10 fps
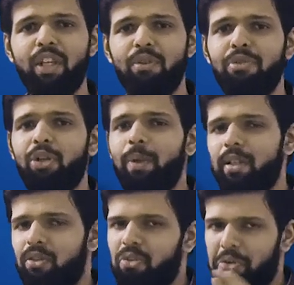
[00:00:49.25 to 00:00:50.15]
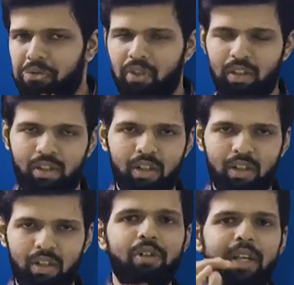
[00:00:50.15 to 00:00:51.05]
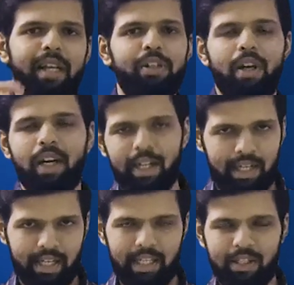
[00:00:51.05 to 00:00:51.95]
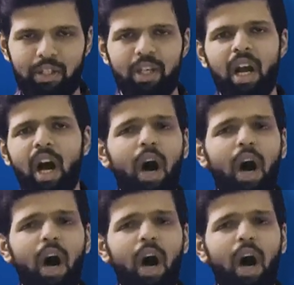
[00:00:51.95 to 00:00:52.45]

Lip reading: usual sources to get your contents.